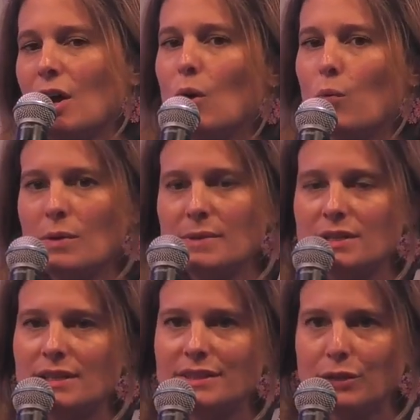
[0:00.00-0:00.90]

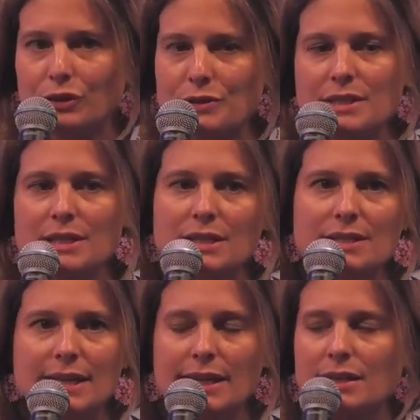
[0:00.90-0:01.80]
women and diversity
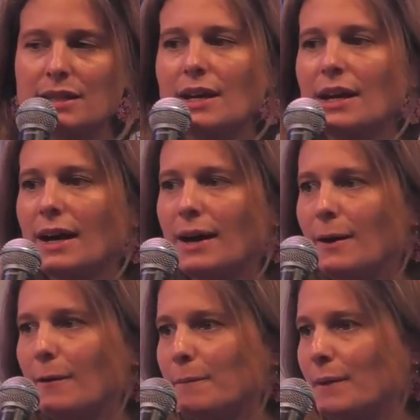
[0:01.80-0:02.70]
in tech.
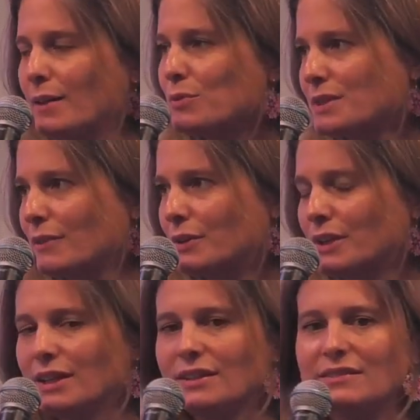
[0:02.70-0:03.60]
And those are
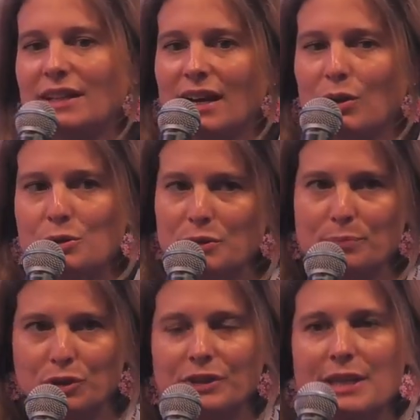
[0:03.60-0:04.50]
very, also
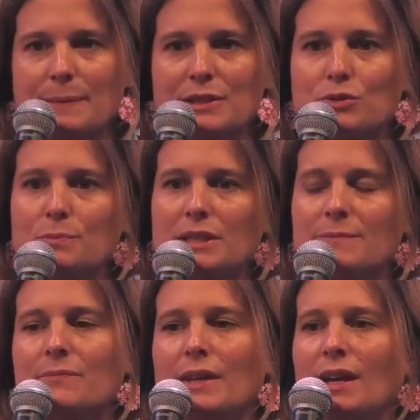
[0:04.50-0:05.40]
important aspects to
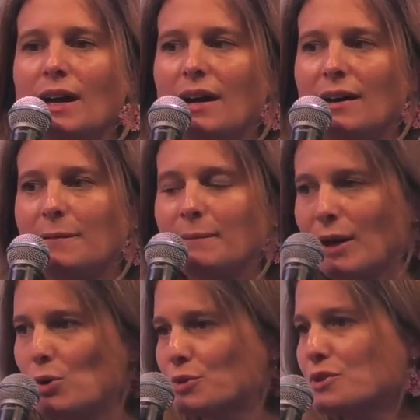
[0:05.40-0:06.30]
me.
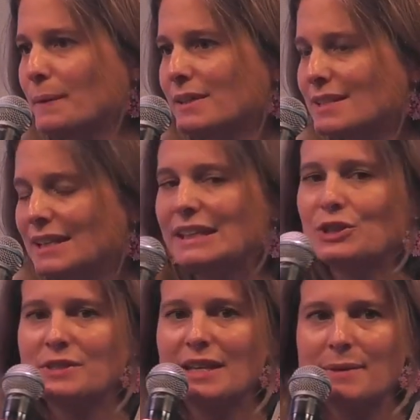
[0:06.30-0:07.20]
I also spent 10
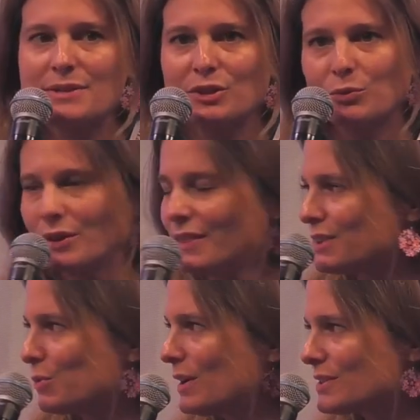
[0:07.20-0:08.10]
years in Amazon where
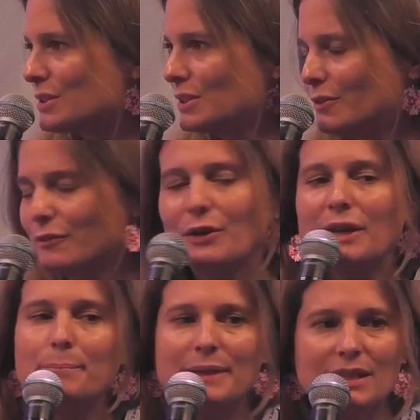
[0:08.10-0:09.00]
that was,
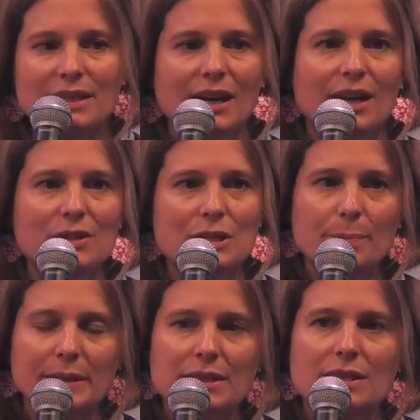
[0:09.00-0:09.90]
very big
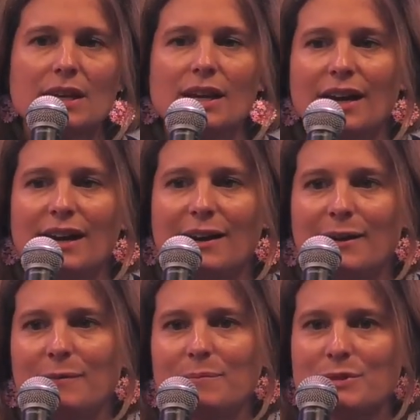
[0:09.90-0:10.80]
topic.
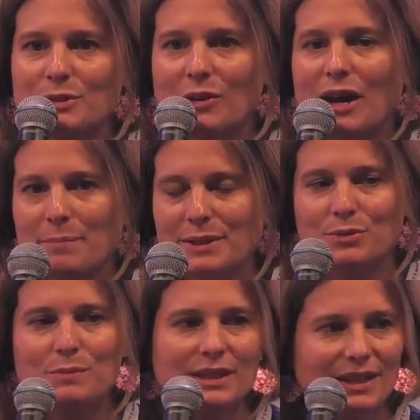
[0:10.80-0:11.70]
So happy
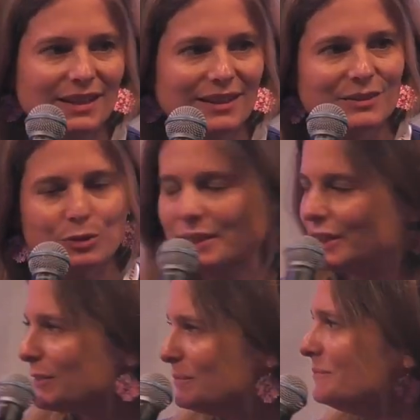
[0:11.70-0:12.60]
to be here.